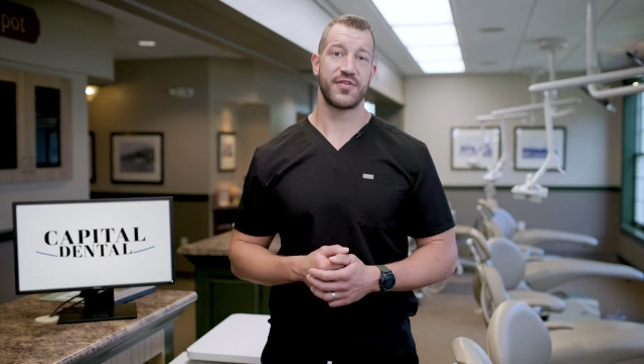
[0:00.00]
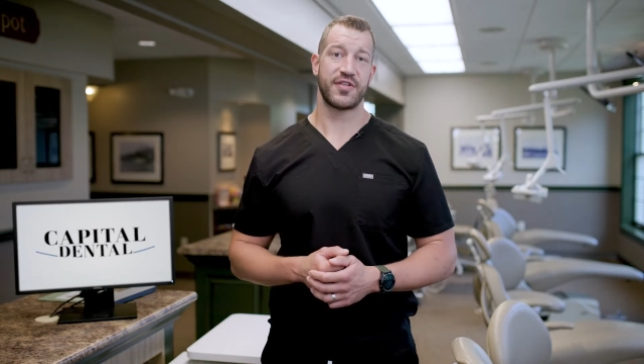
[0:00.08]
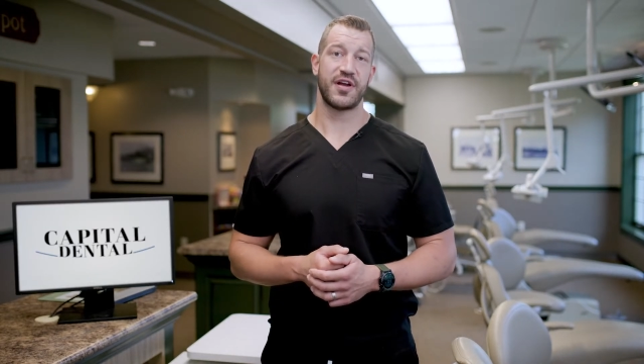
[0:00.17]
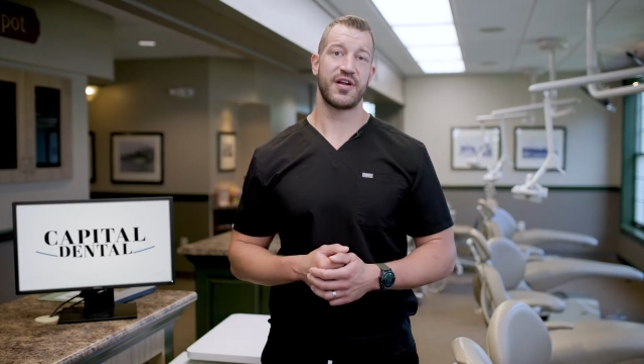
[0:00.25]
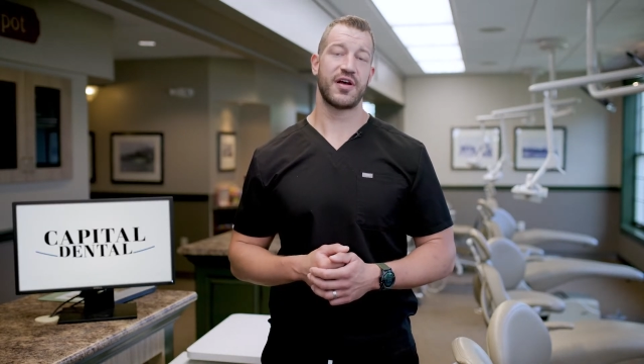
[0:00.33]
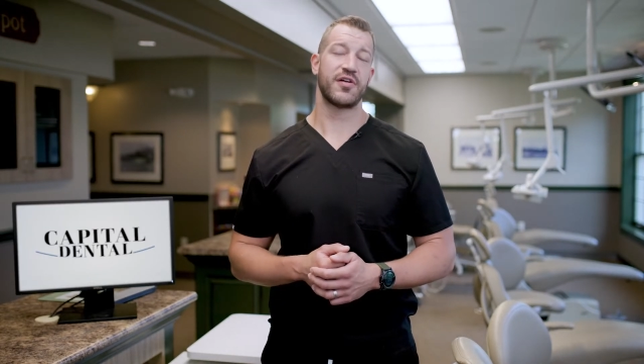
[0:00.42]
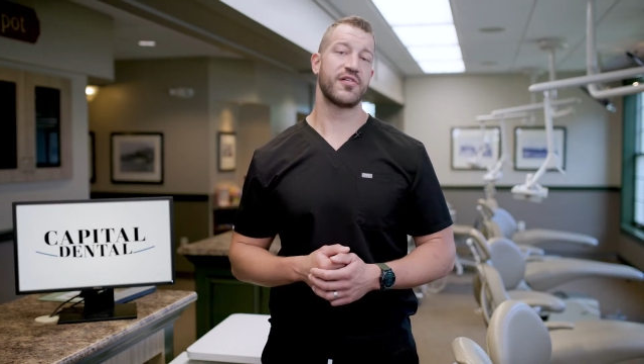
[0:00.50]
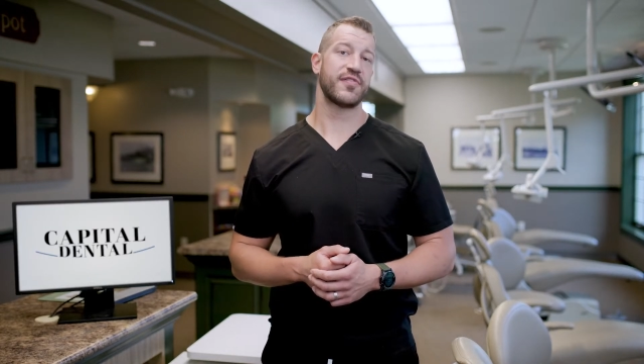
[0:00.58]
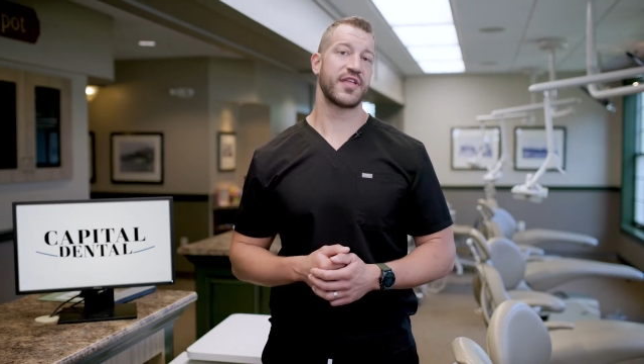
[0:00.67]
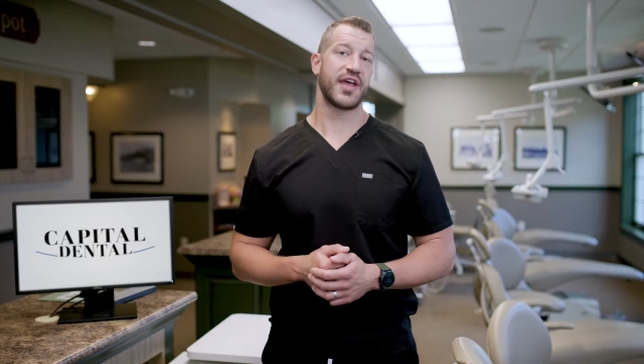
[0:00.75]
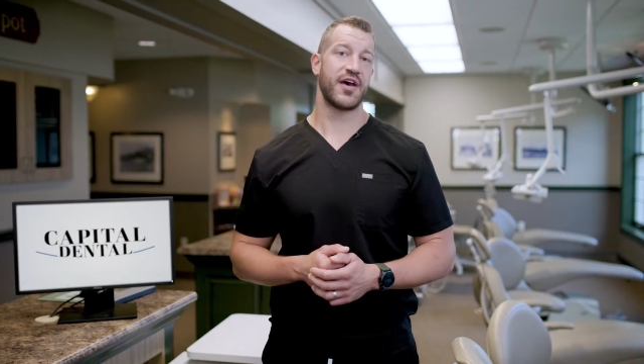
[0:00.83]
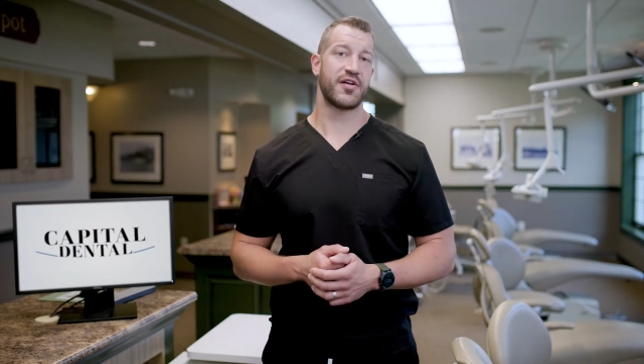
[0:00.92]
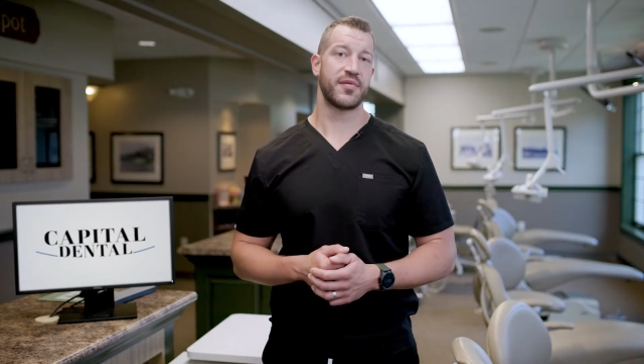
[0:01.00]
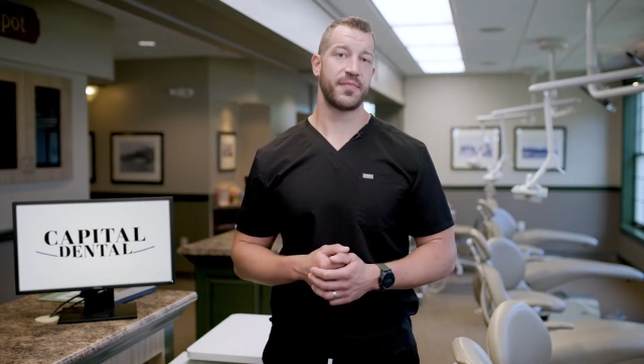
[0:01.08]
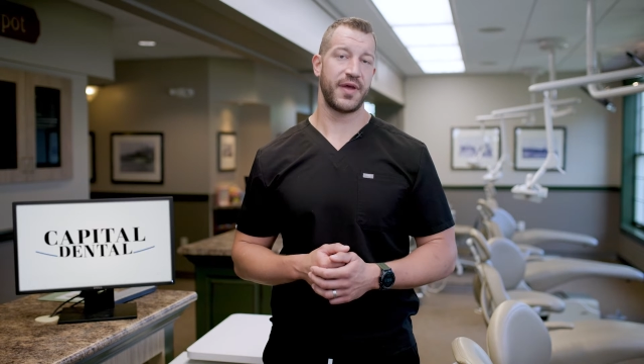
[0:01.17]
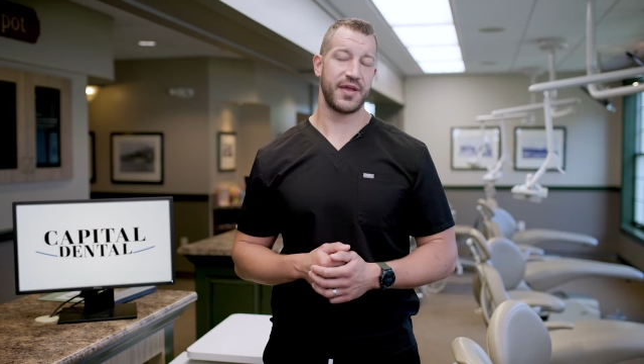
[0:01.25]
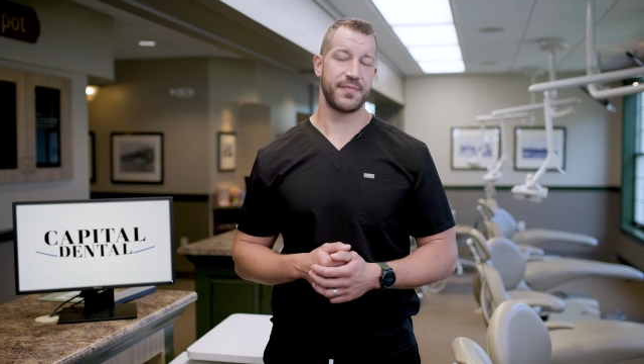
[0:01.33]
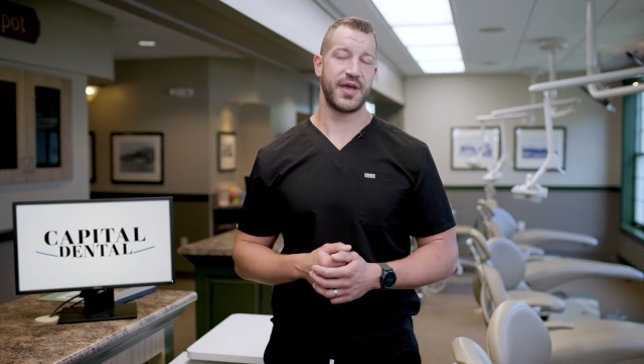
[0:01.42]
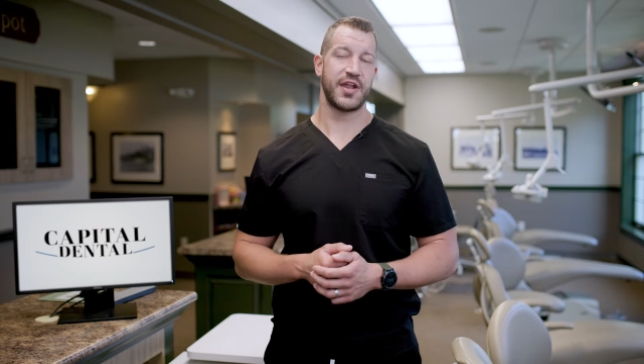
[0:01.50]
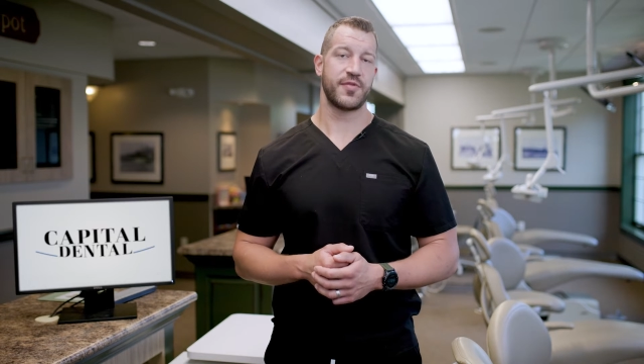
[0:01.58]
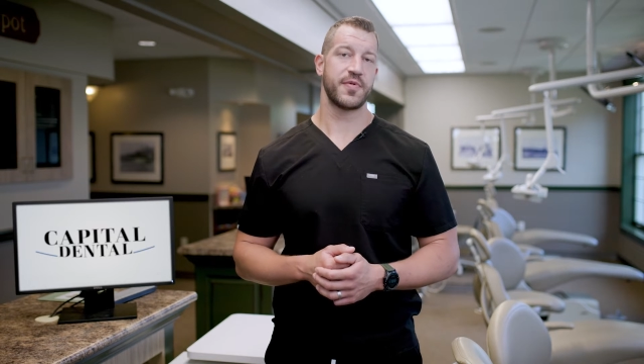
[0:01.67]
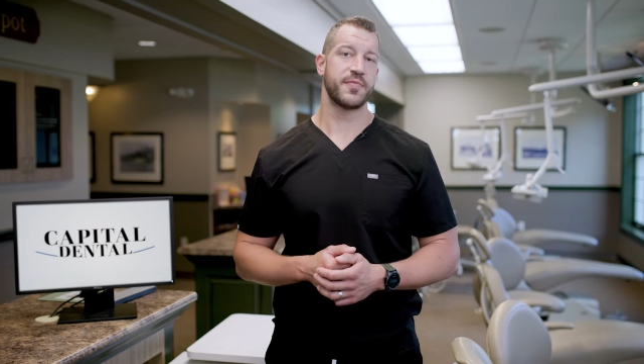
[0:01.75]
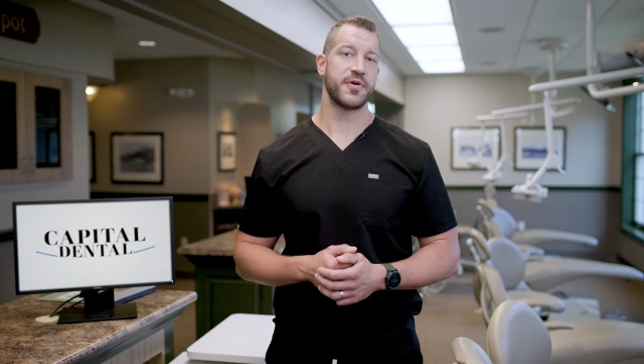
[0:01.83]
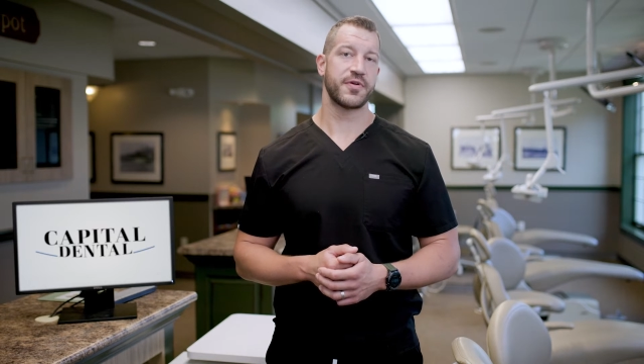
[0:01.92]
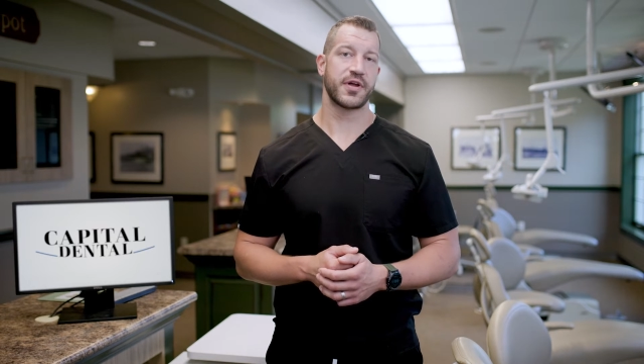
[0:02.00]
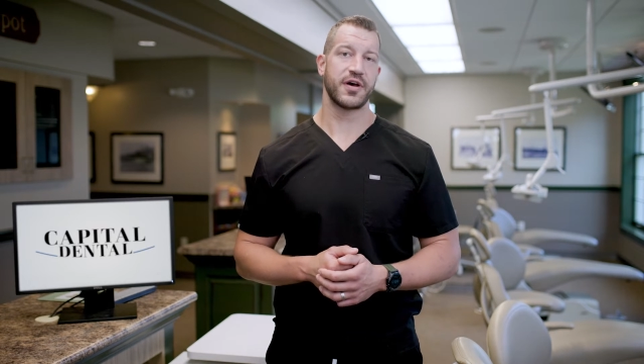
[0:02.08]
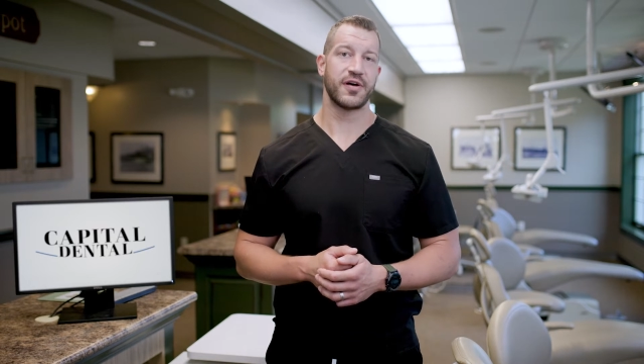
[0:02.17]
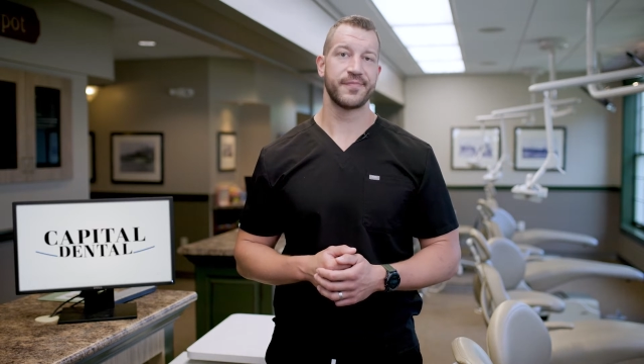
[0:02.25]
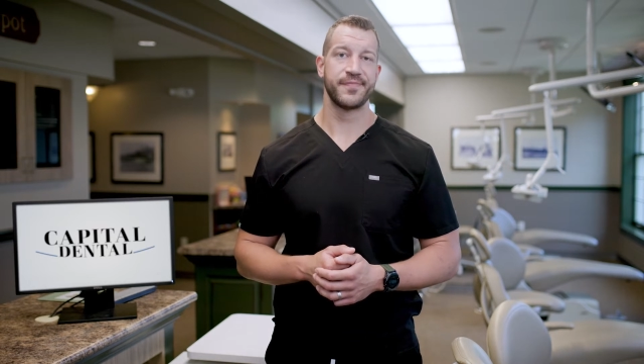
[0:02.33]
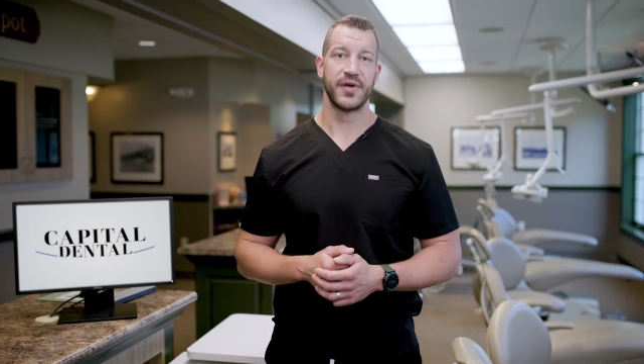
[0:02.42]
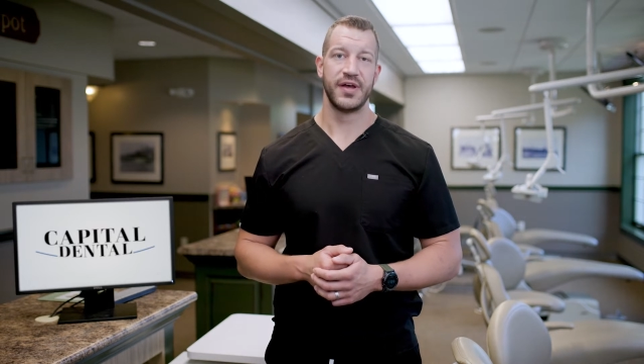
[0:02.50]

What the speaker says: start our over-the-counter pain management protocol.